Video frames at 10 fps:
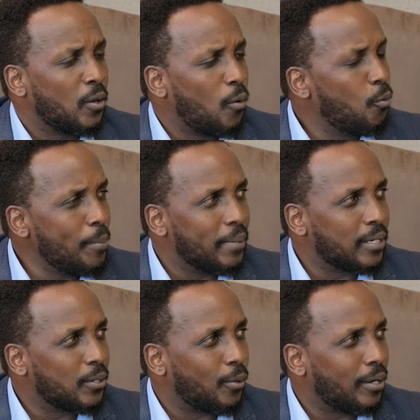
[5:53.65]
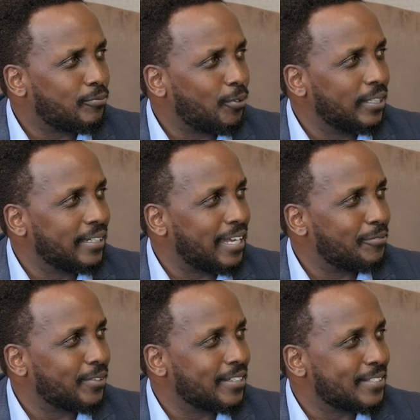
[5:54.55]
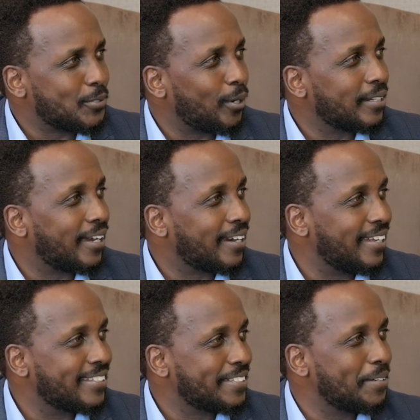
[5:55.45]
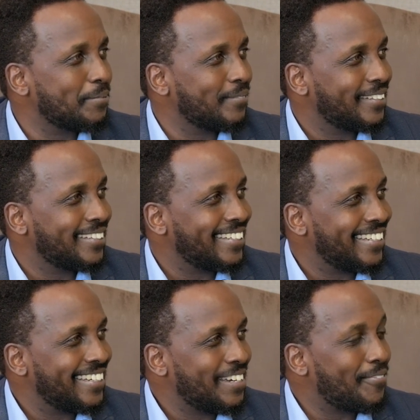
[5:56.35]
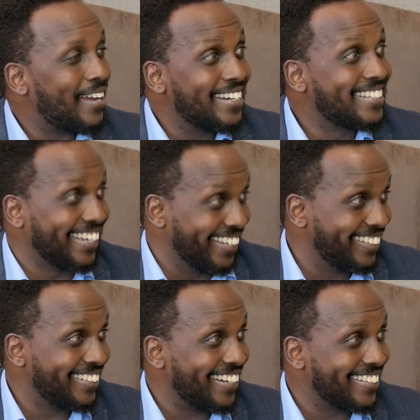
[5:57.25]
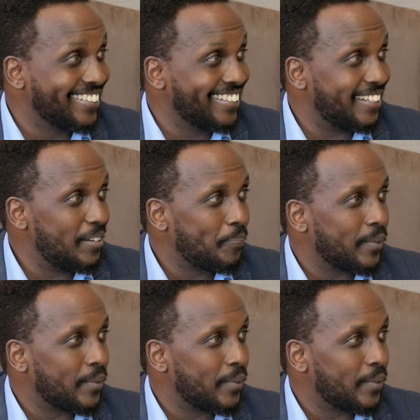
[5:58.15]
Women were falling in love with this tall, dark, handsome fairy tale idea.